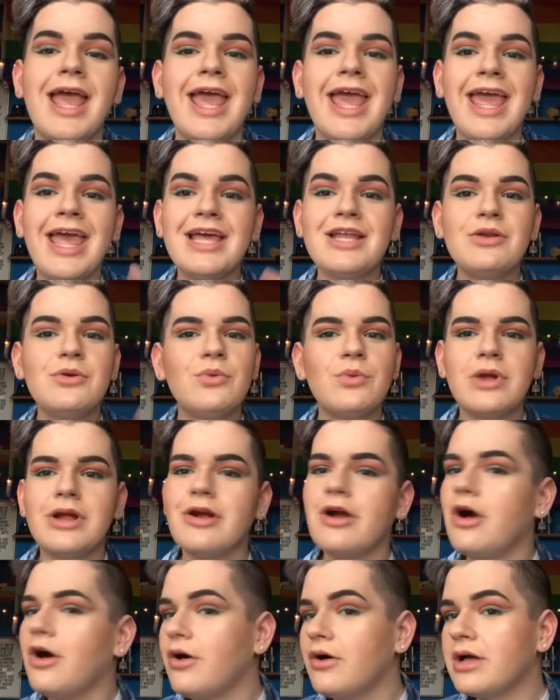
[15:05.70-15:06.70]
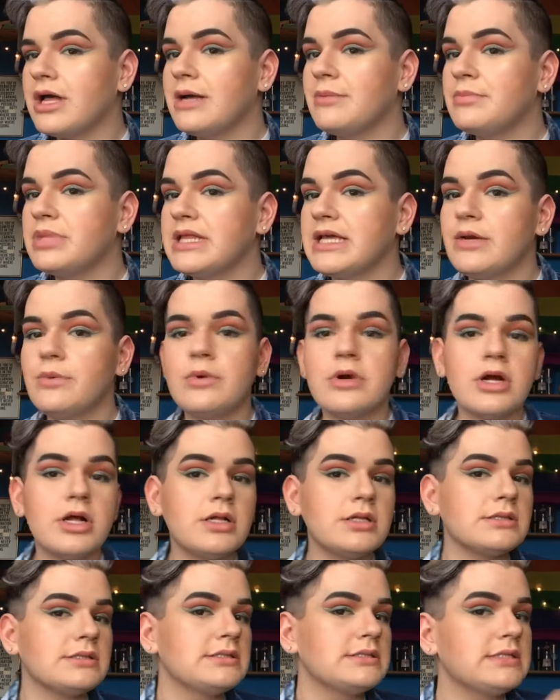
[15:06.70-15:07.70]
And we are all complete. We're all
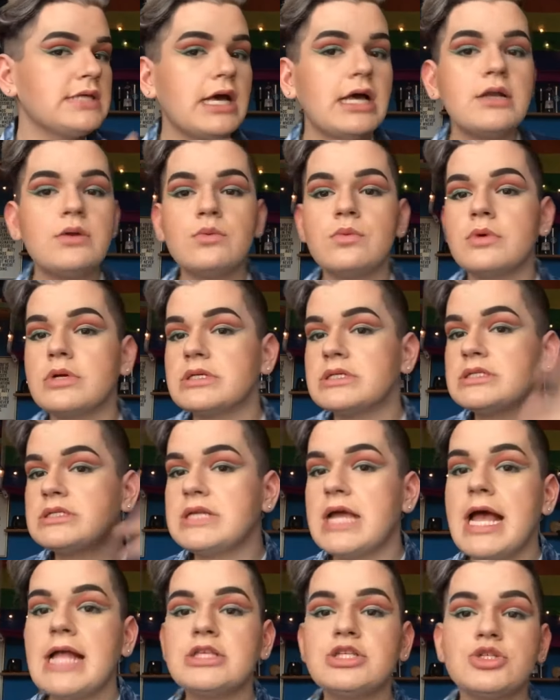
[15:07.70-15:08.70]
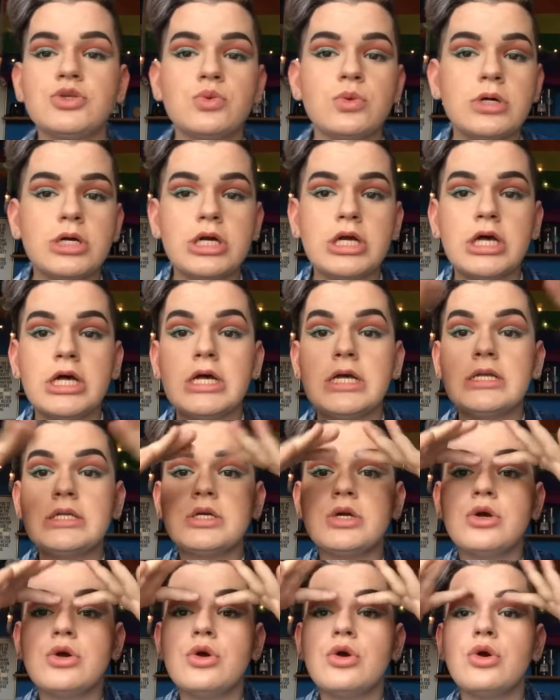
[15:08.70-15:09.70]
done. We're snatched. We're good.
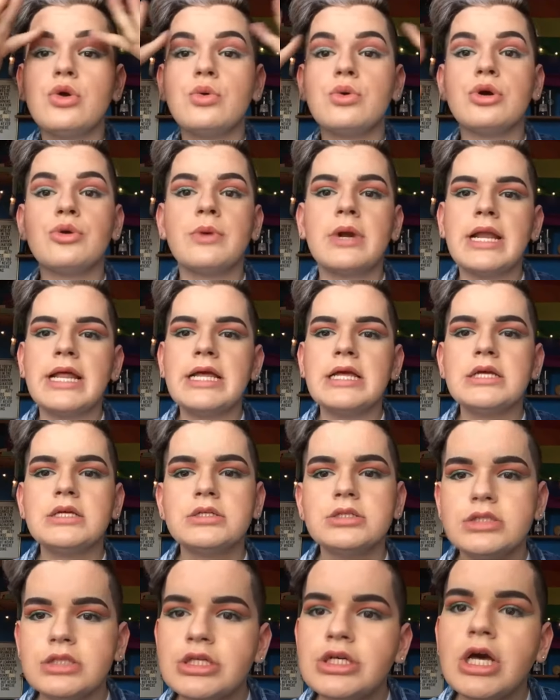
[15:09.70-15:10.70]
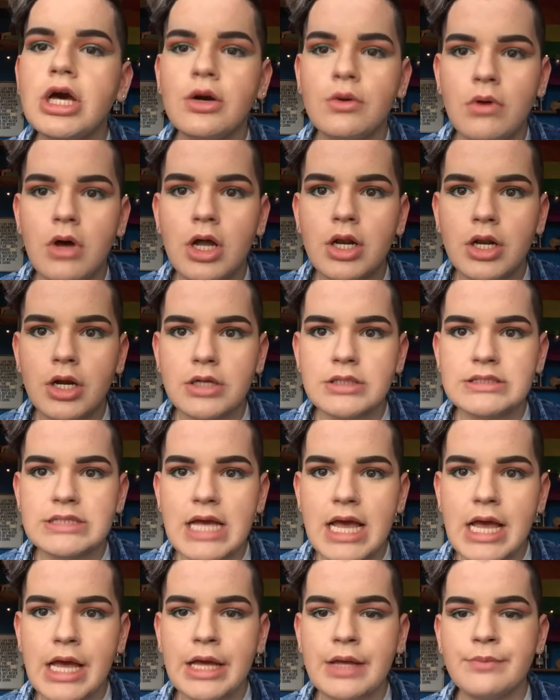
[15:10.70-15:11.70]
We're ready to go on our
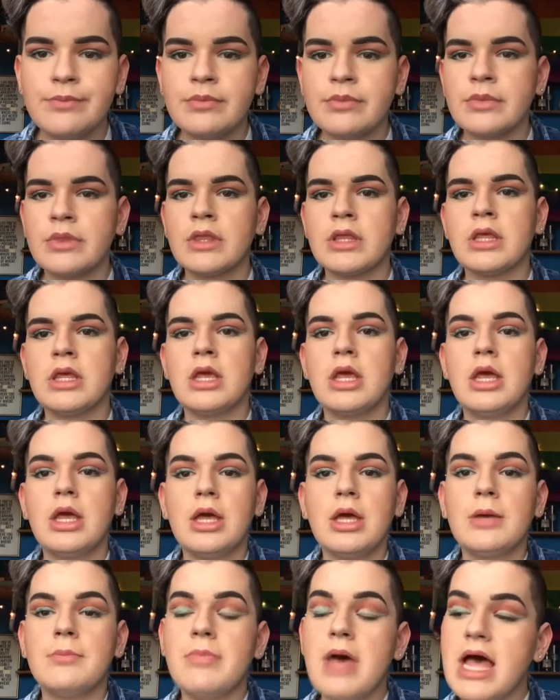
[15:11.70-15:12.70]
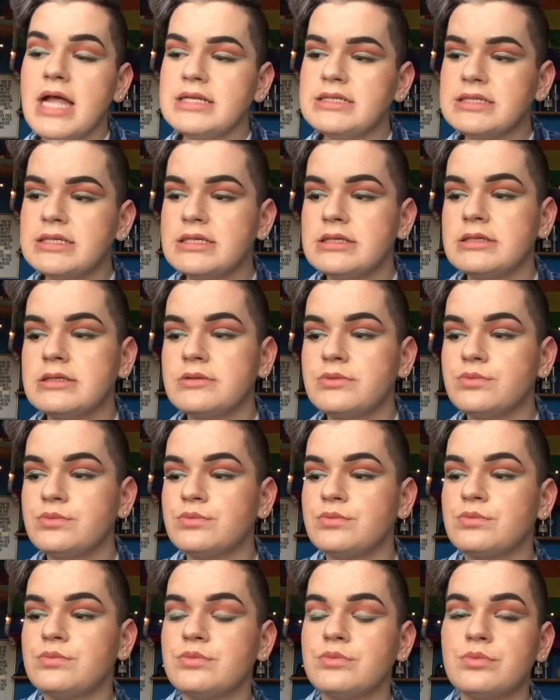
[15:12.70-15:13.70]
day. But
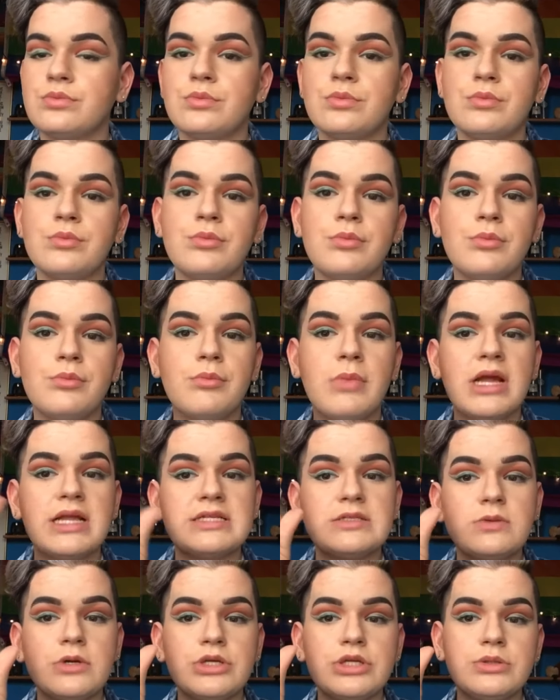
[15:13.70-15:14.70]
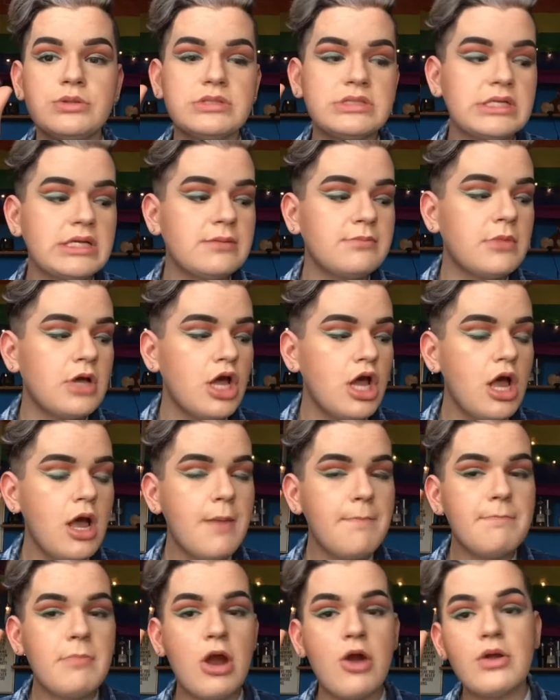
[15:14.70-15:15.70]
might as well use some
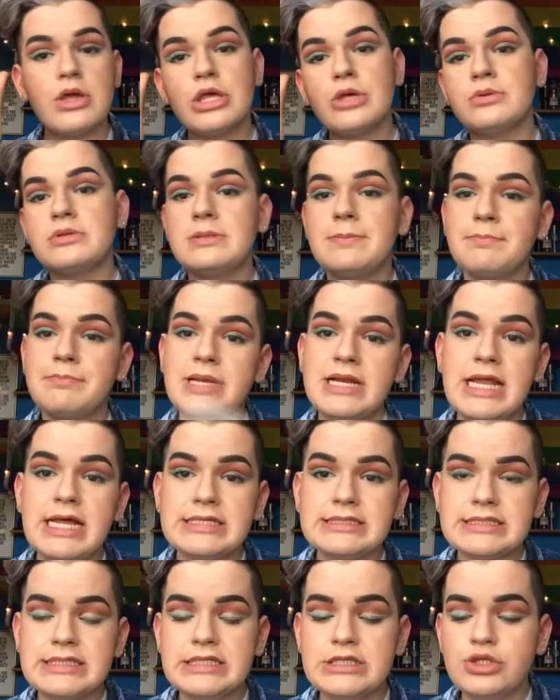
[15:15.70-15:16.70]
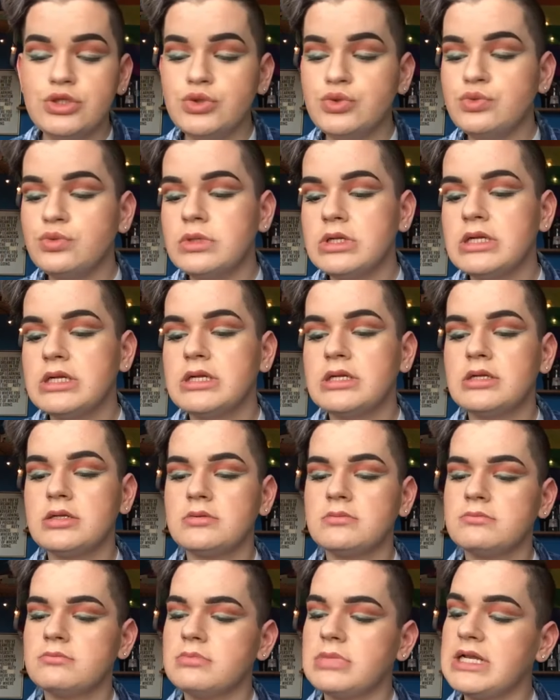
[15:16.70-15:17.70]
Mario Badescu.
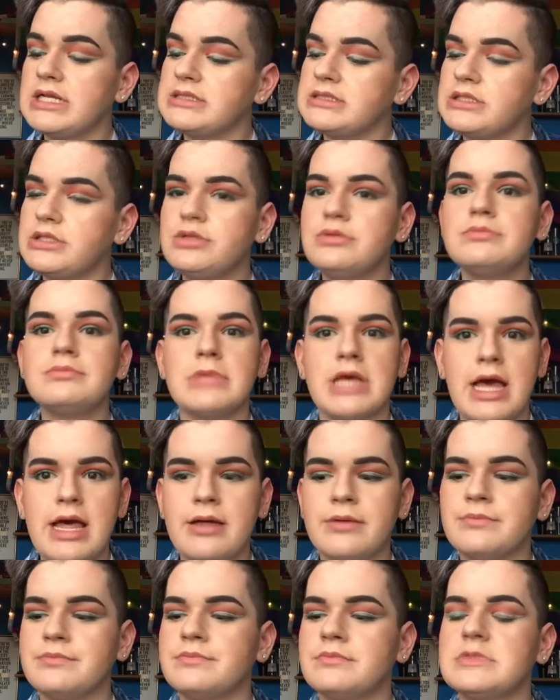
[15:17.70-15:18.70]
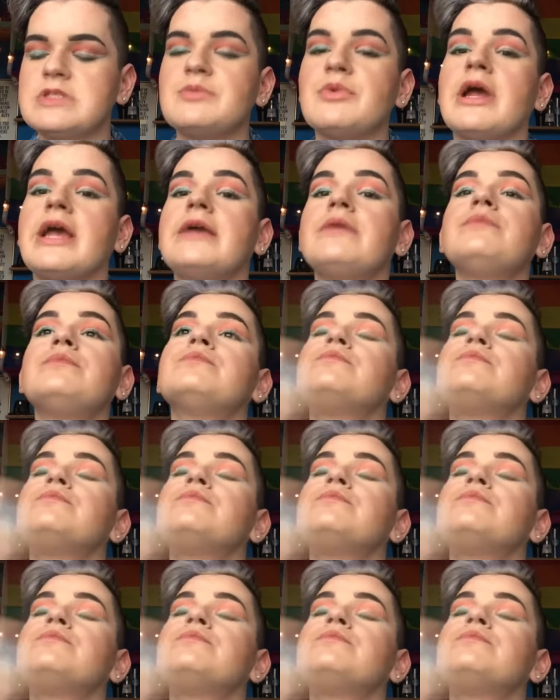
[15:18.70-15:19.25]
Yeah, spray.